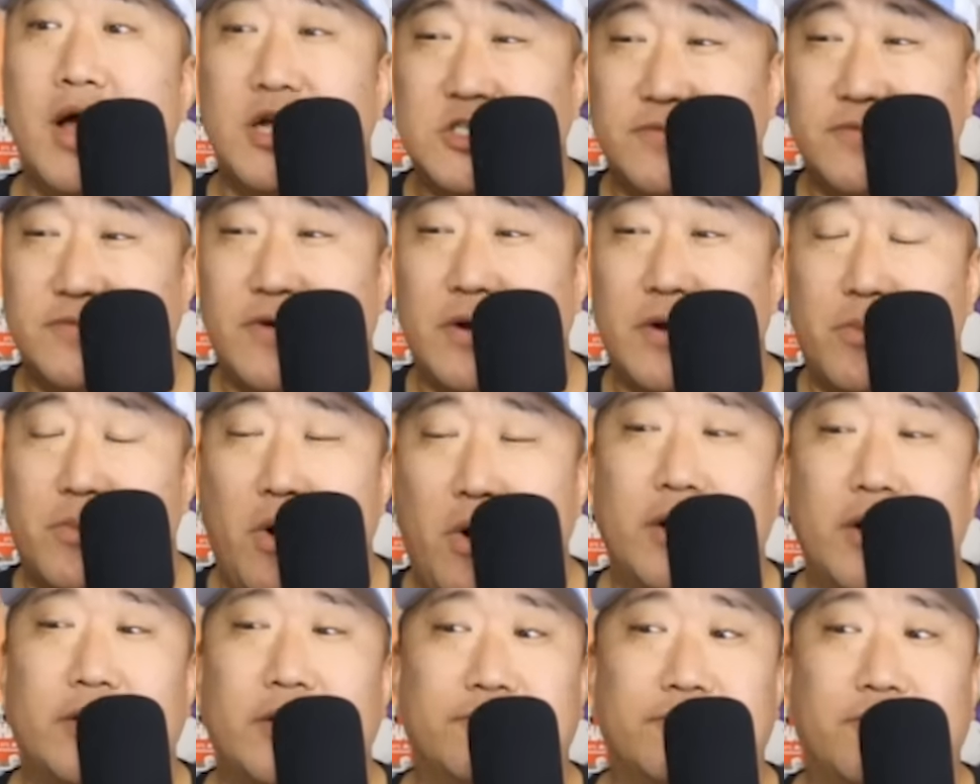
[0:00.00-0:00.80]
Travon
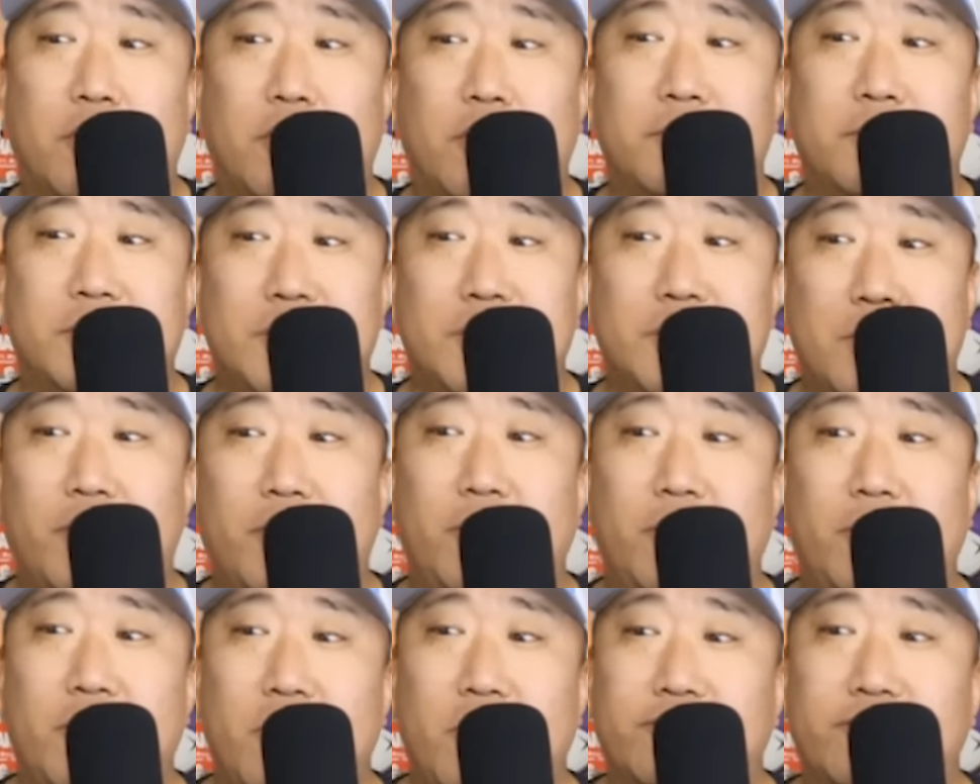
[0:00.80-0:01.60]
Walker, the former
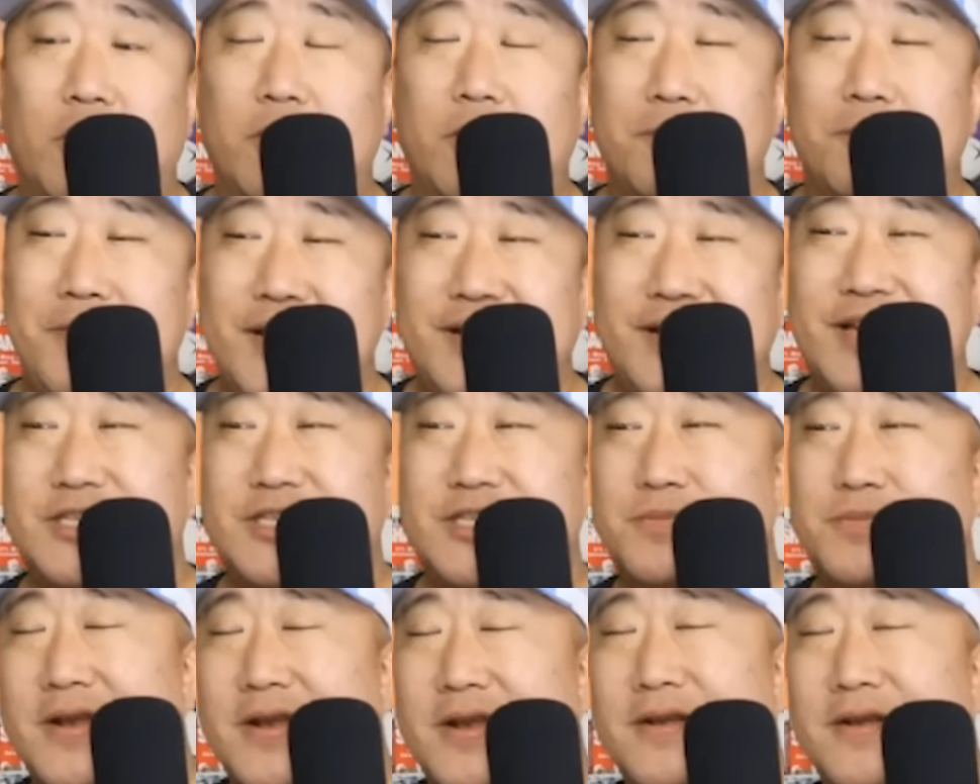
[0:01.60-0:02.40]
number one overall
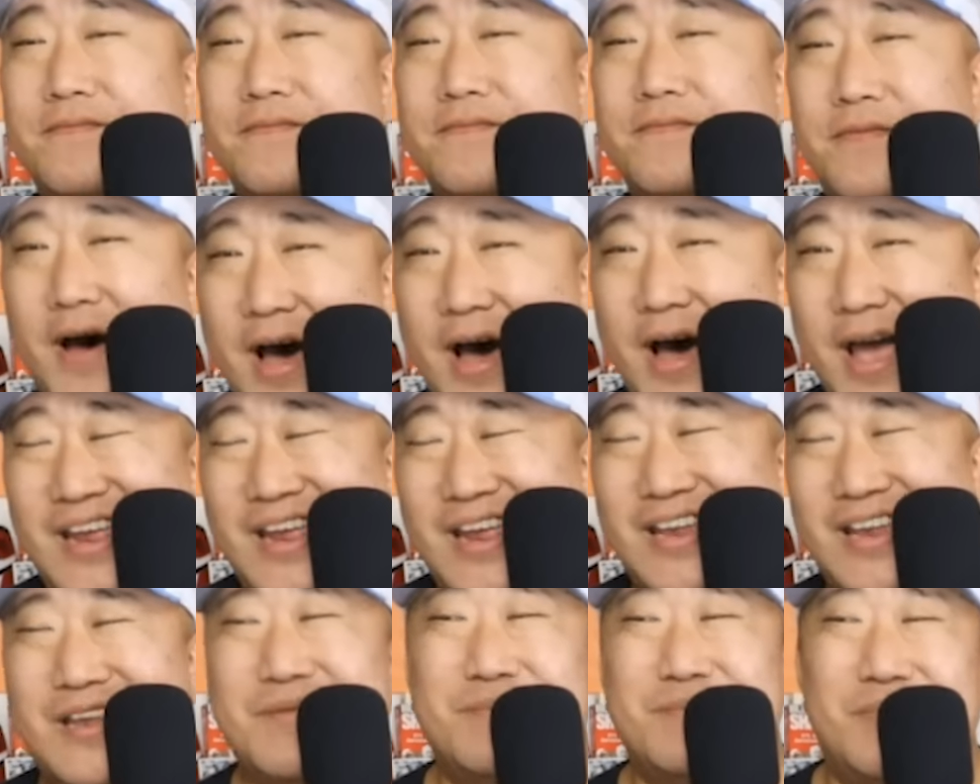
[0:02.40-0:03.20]
pick, has been
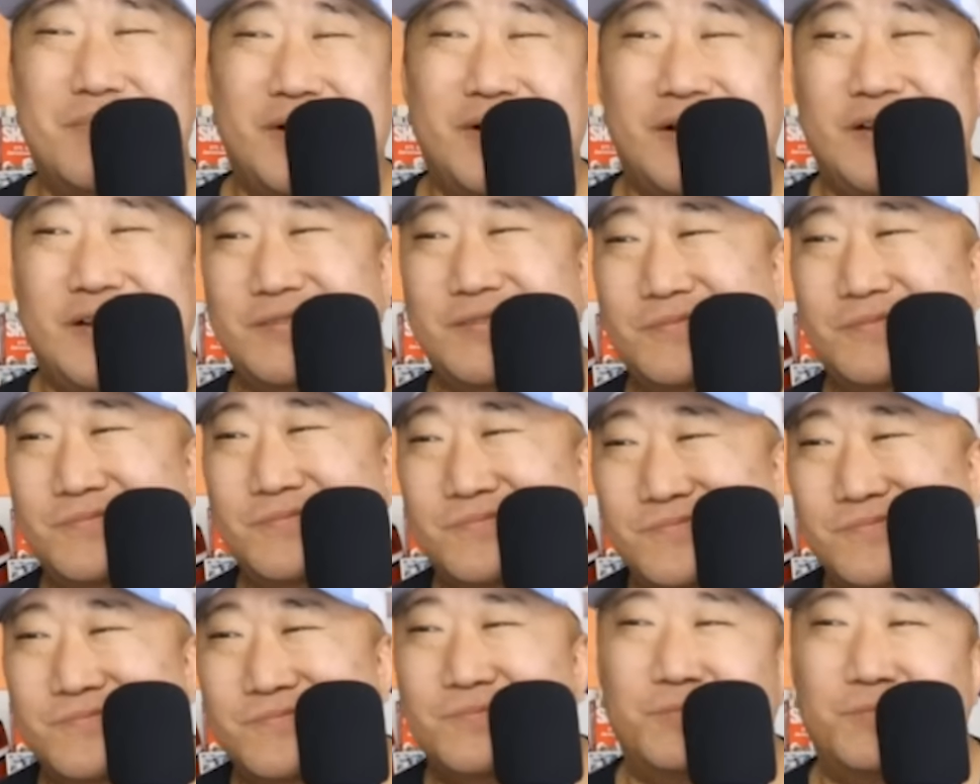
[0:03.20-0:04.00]
fine, but,
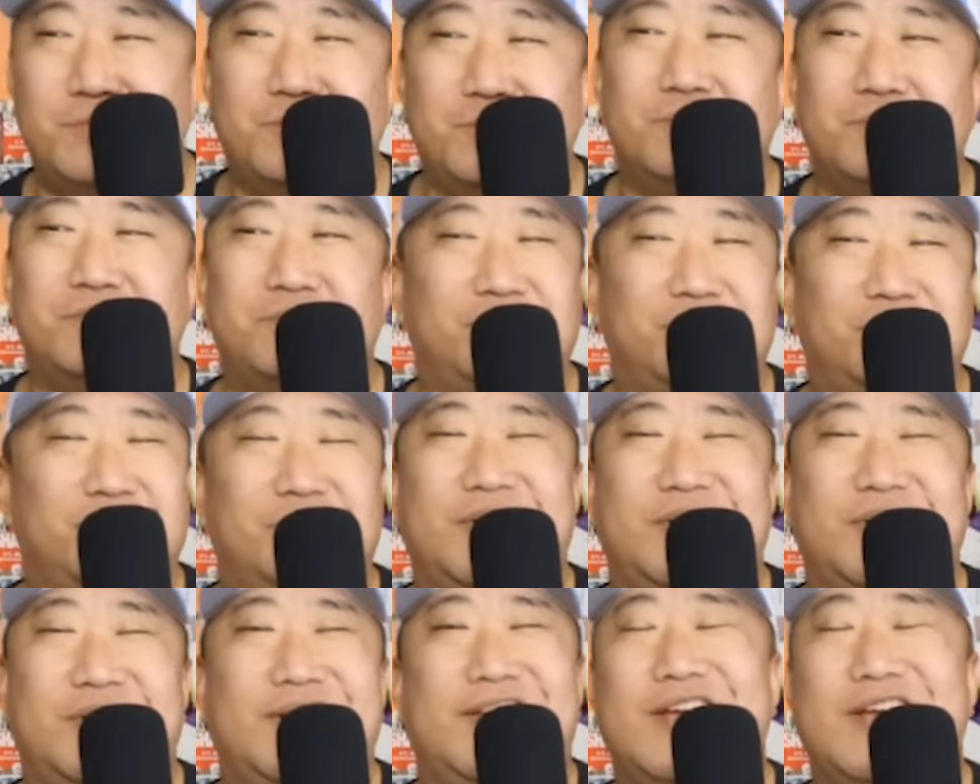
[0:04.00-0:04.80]

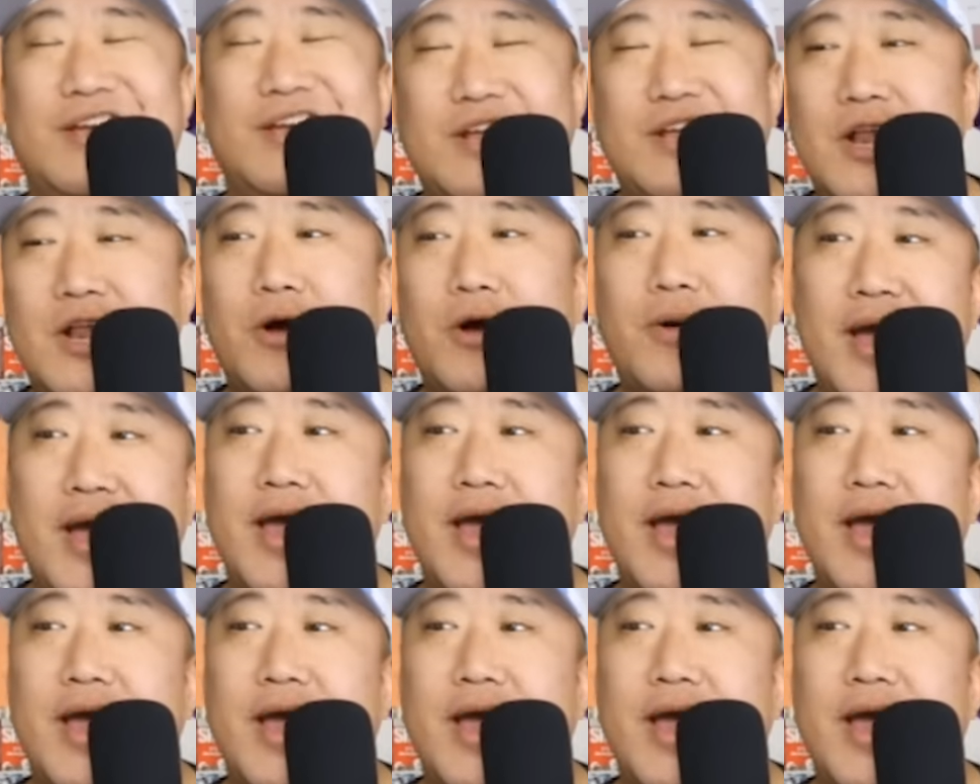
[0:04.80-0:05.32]
you know,